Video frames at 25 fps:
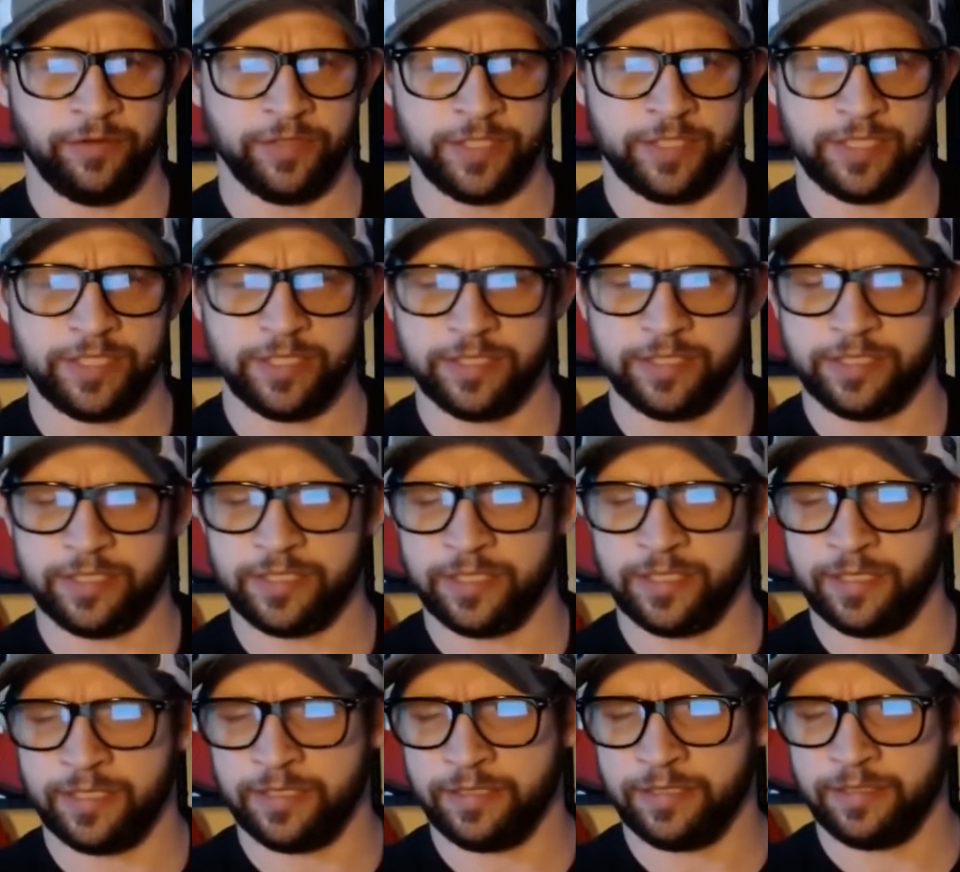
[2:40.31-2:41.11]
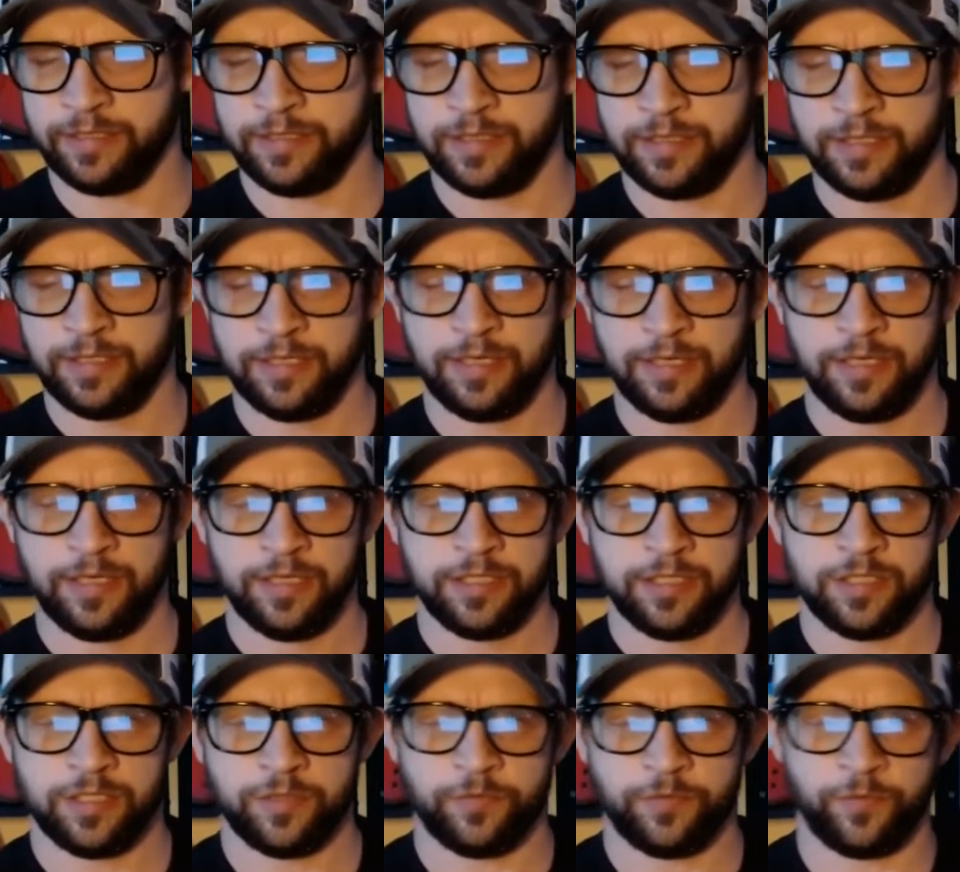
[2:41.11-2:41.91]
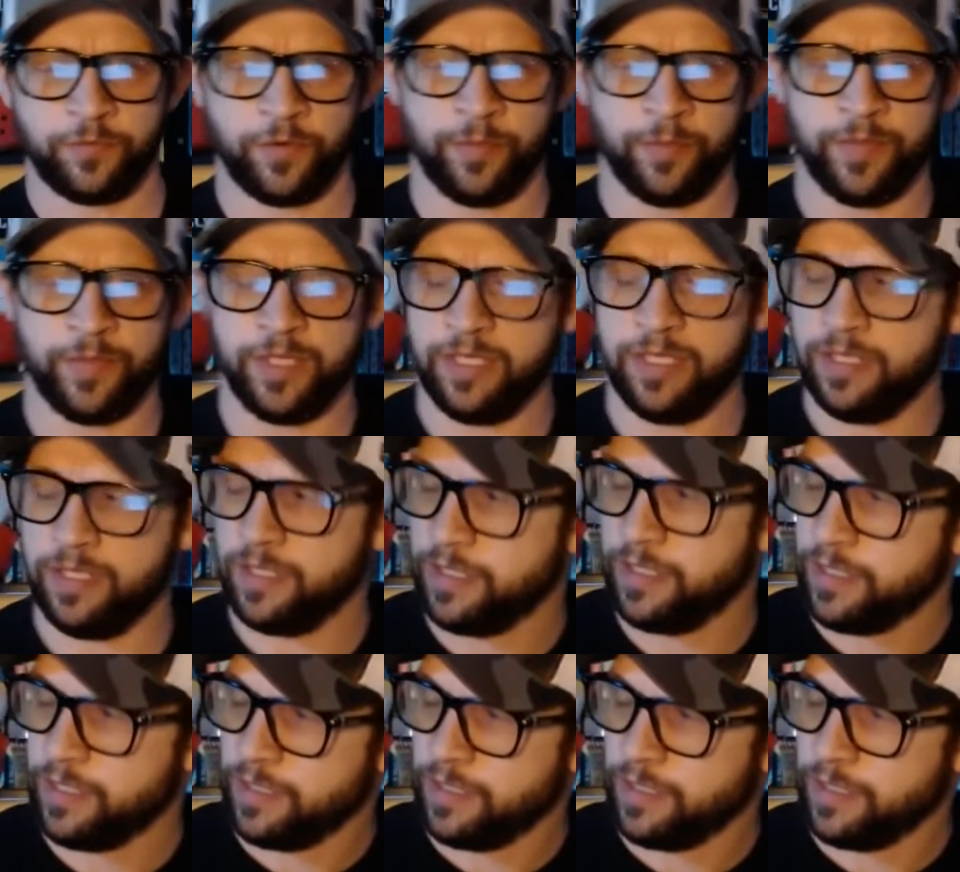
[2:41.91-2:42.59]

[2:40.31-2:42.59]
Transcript: This is from the